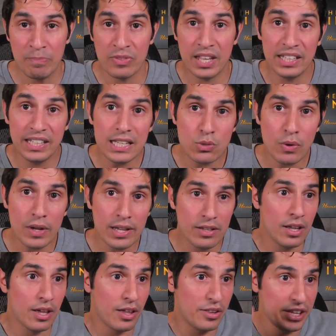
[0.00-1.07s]
And that's why
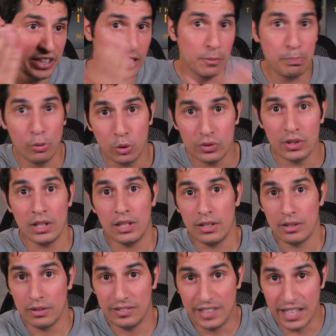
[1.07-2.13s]
they can put
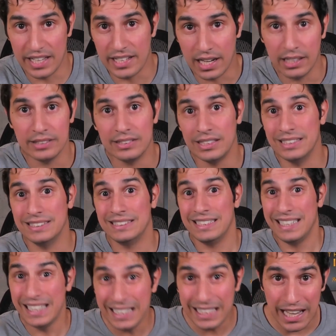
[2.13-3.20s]
data that is
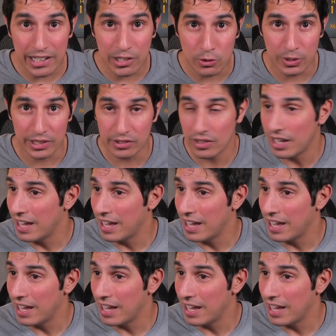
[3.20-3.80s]
inaccurate